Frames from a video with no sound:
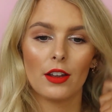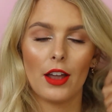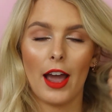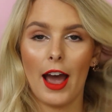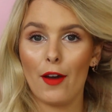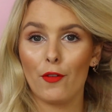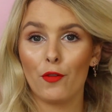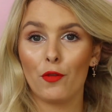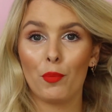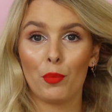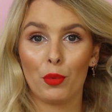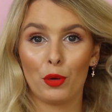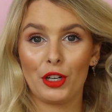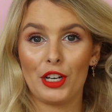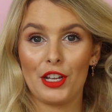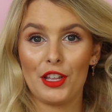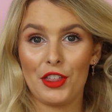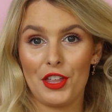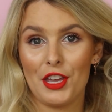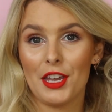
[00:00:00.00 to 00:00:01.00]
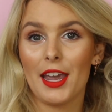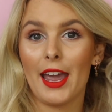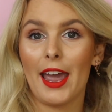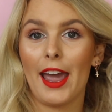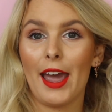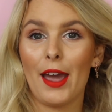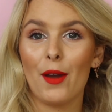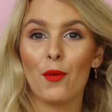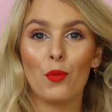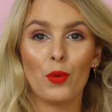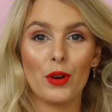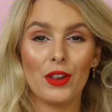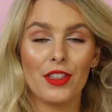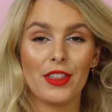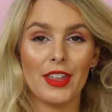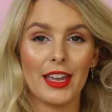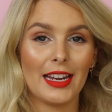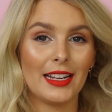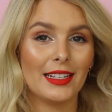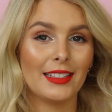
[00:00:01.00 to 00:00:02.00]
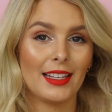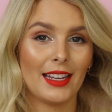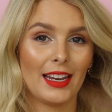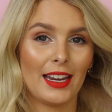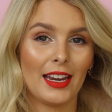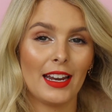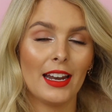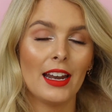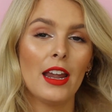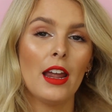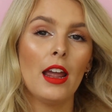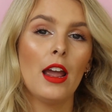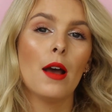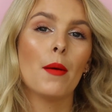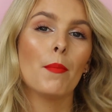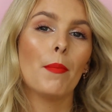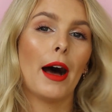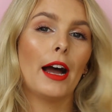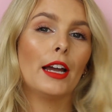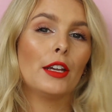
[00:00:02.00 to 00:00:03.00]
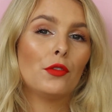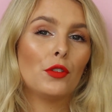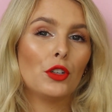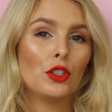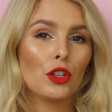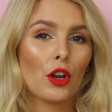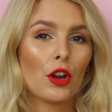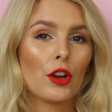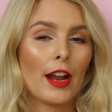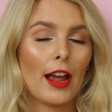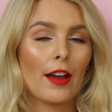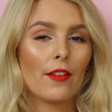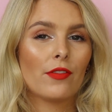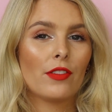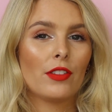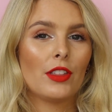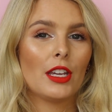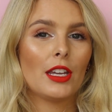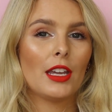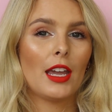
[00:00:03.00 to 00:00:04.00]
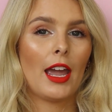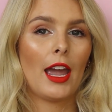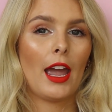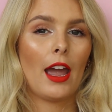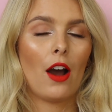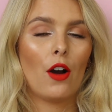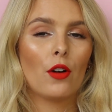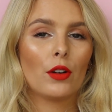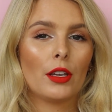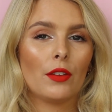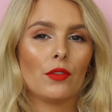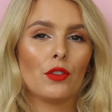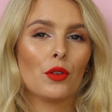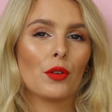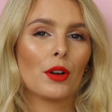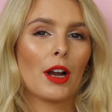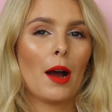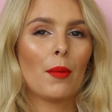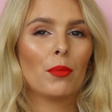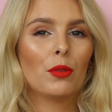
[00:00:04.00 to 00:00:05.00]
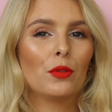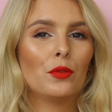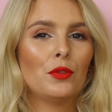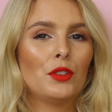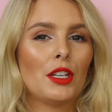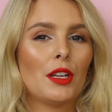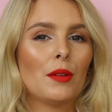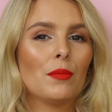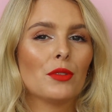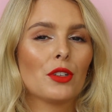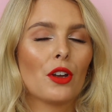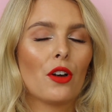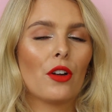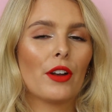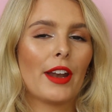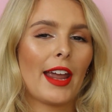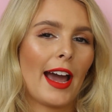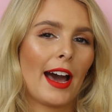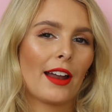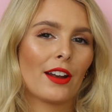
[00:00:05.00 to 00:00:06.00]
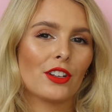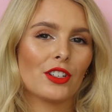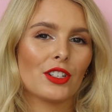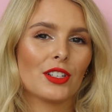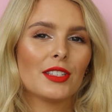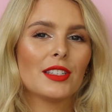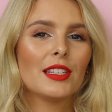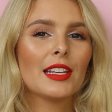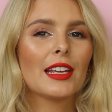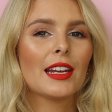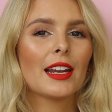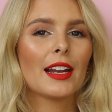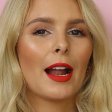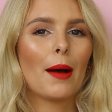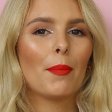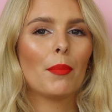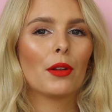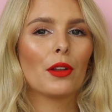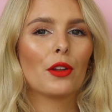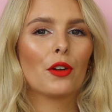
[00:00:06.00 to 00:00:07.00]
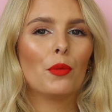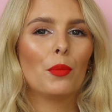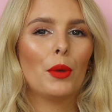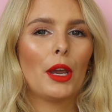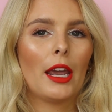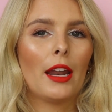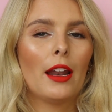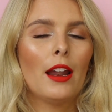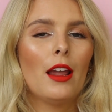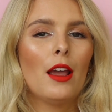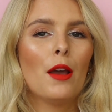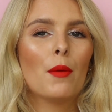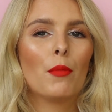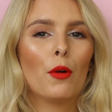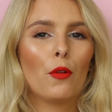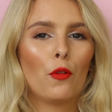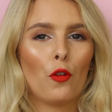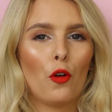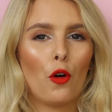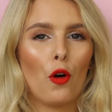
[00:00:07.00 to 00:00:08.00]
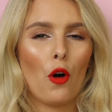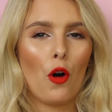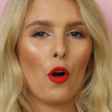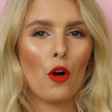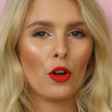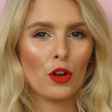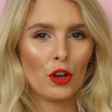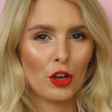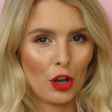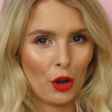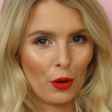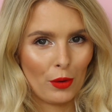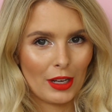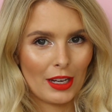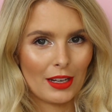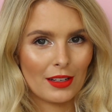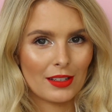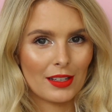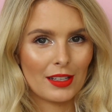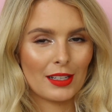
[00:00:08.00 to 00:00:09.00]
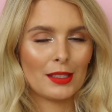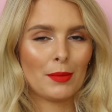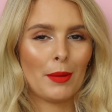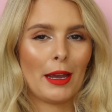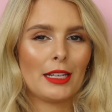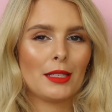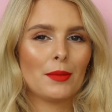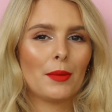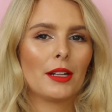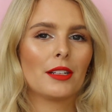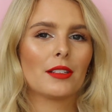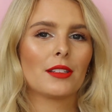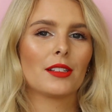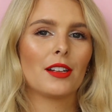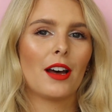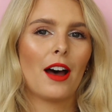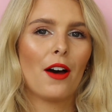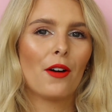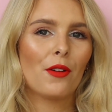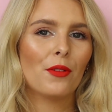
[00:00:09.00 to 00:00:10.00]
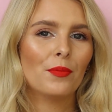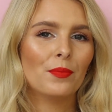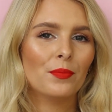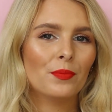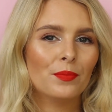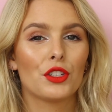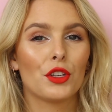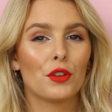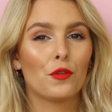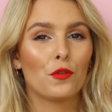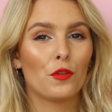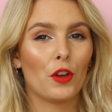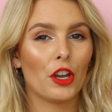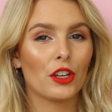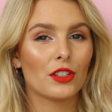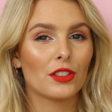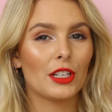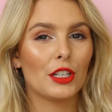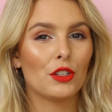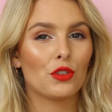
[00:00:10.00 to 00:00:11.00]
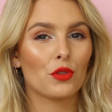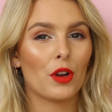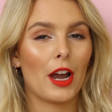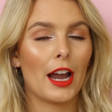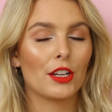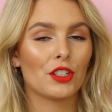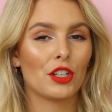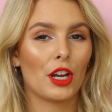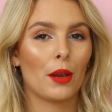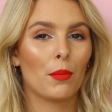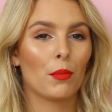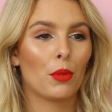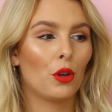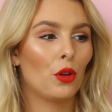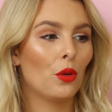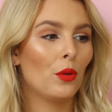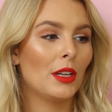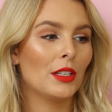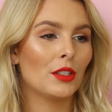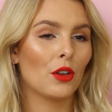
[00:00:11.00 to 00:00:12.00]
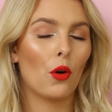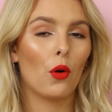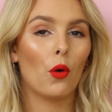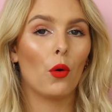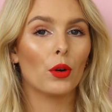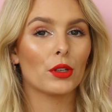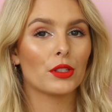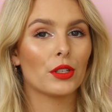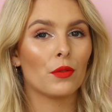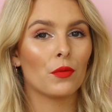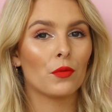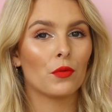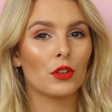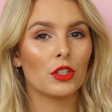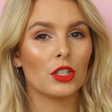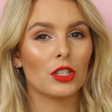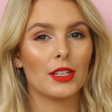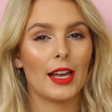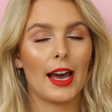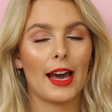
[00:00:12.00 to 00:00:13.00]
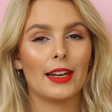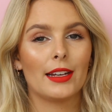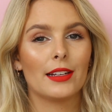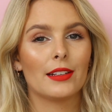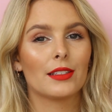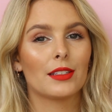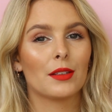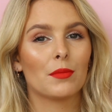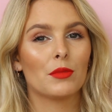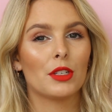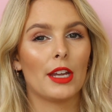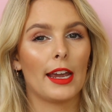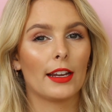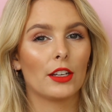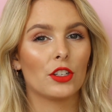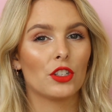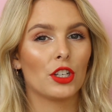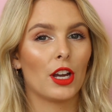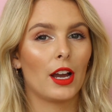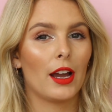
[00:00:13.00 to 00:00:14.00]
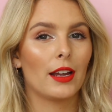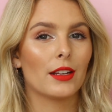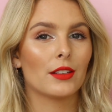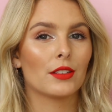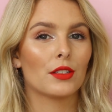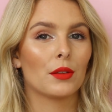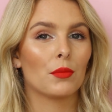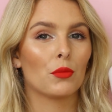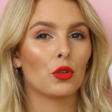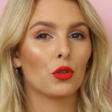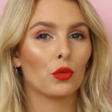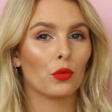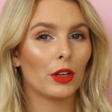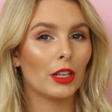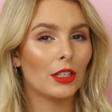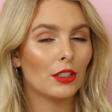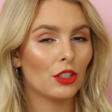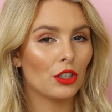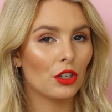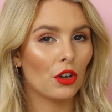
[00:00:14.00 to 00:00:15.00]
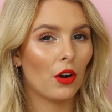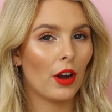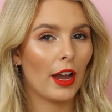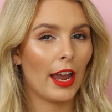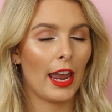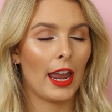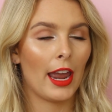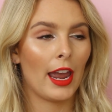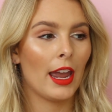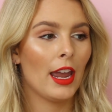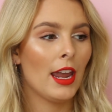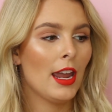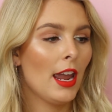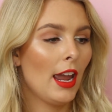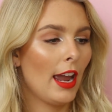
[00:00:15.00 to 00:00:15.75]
have pretty thick hair with these in, but if you don't have thick hair, I'll give you a couple of tips on how to just thicken it up a little bit before going into the space bun style. So firstly, dry shampoo is awesome for just adding some texture and some grit to your hair,